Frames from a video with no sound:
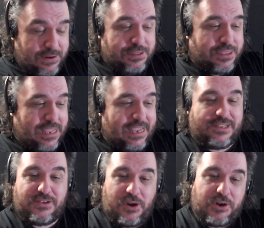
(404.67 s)
think
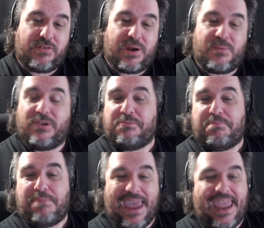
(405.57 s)
Star Trek was
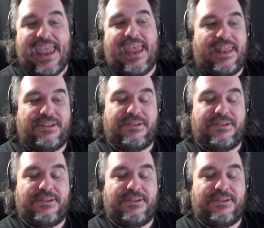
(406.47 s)
bad,